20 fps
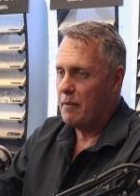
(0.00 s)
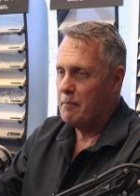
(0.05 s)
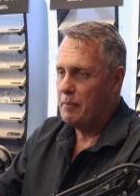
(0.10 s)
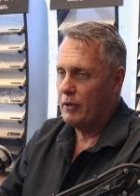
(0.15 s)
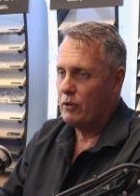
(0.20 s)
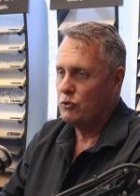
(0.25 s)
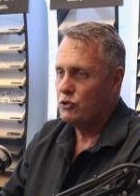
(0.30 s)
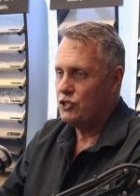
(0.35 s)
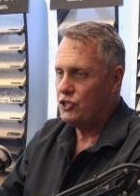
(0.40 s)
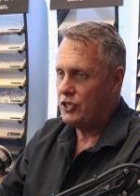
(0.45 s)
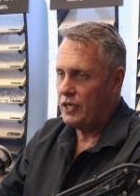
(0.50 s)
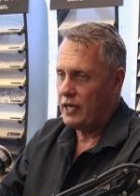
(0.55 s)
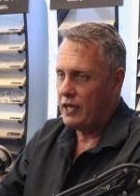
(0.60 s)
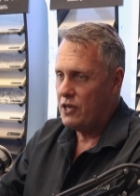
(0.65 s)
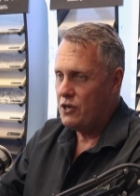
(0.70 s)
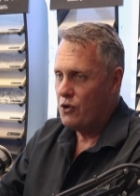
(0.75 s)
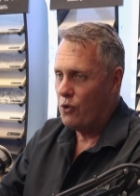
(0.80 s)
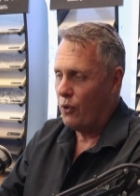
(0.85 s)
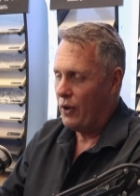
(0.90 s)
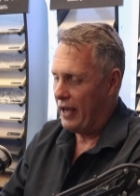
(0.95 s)
to build shit
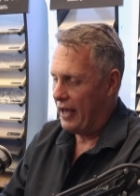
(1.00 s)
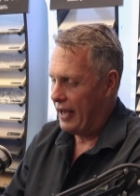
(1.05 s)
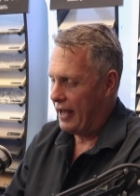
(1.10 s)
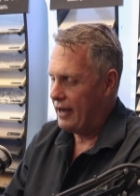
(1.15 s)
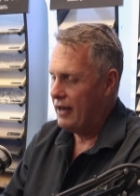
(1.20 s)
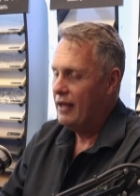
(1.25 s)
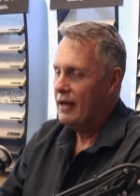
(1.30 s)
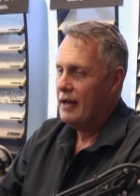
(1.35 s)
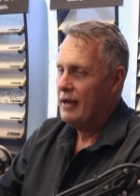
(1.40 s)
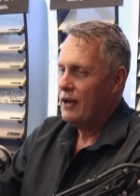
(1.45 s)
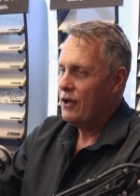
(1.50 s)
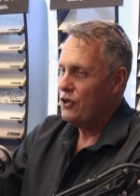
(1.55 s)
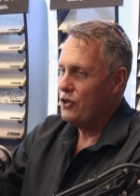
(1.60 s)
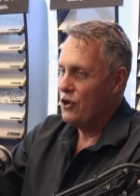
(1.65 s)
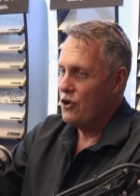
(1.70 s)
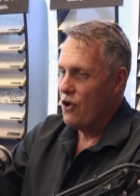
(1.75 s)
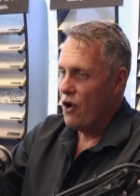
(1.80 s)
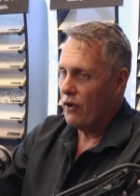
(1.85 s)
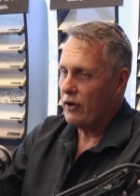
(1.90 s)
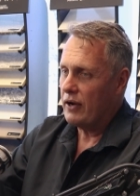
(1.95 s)
in your head,
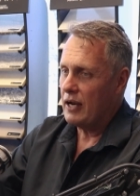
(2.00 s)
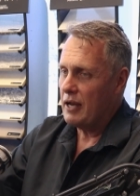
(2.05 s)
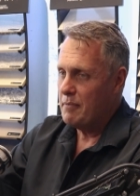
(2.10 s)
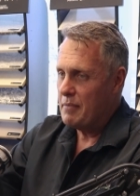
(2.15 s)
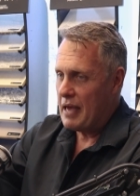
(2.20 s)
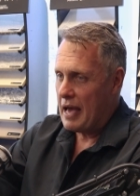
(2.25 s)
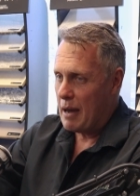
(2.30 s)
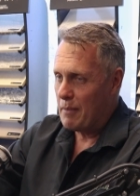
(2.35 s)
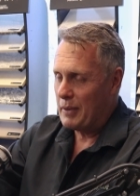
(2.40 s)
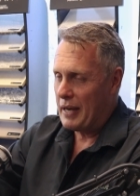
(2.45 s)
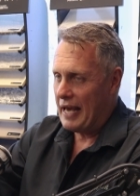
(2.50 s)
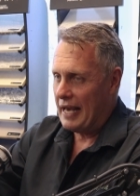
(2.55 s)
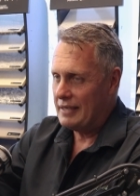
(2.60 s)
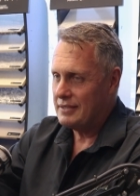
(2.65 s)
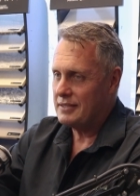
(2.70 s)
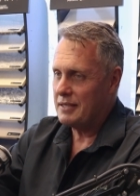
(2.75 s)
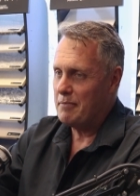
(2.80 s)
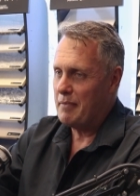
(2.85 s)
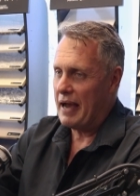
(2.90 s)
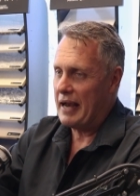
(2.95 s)
you're not going to be able to
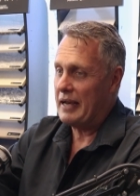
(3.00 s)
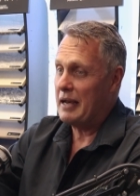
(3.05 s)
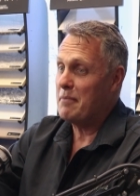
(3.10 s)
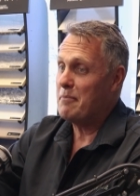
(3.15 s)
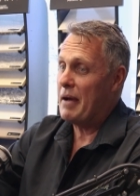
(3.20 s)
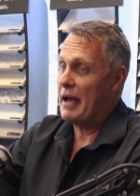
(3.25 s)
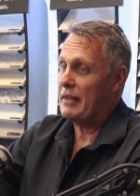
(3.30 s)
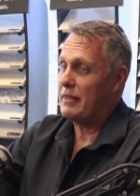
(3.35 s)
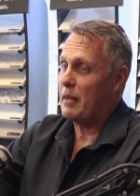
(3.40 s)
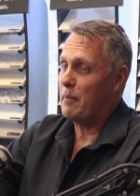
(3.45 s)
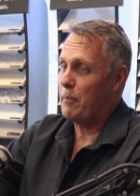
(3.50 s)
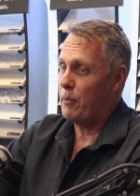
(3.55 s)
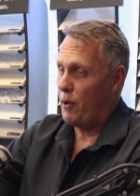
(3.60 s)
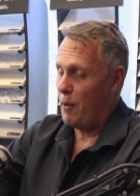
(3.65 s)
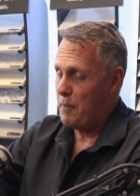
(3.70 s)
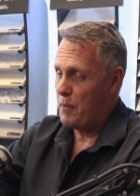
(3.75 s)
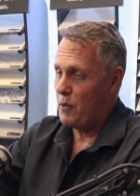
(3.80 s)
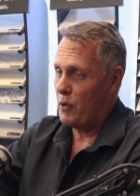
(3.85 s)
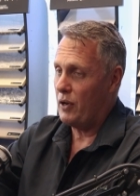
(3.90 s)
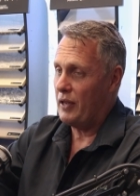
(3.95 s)
estimate it, make the
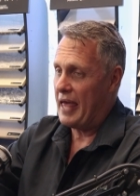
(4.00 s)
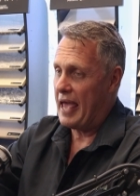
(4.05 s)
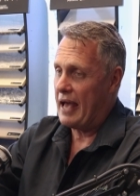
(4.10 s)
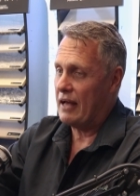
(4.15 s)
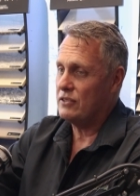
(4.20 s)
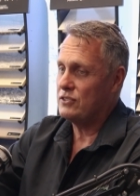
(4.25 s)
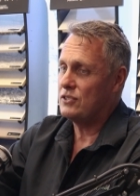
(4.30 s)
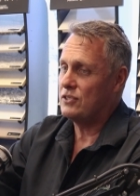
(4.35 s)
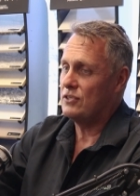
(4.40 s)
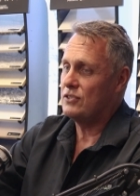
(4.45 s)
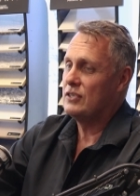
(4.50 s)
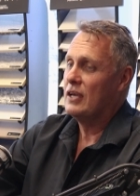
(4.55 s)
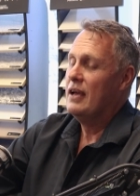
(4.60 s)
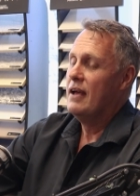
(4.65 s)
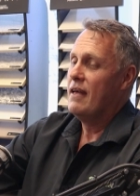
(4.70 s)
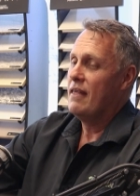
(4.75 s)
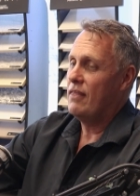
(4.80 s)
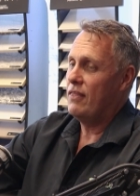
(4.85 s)
proper allowances.